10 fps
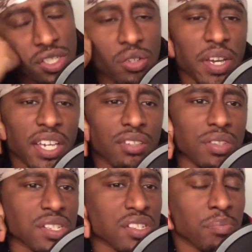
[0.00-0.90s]
You know,
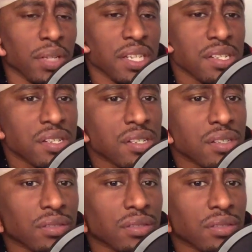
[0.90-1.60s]
ignorance is bliss.